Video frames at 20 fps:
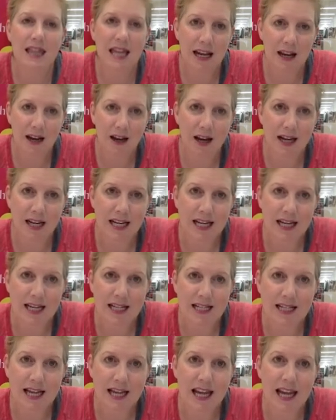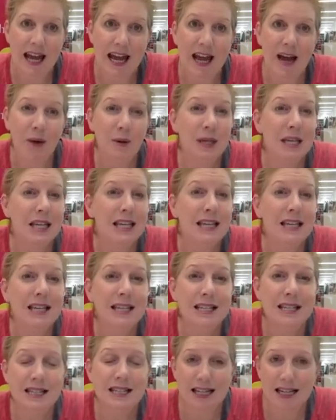line is and how
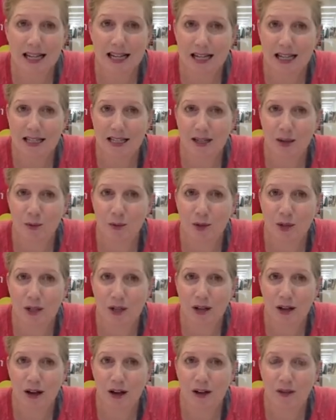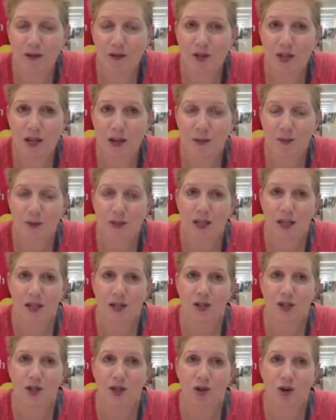easily someone's life tips
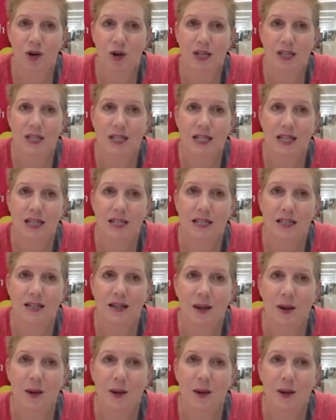into crisis.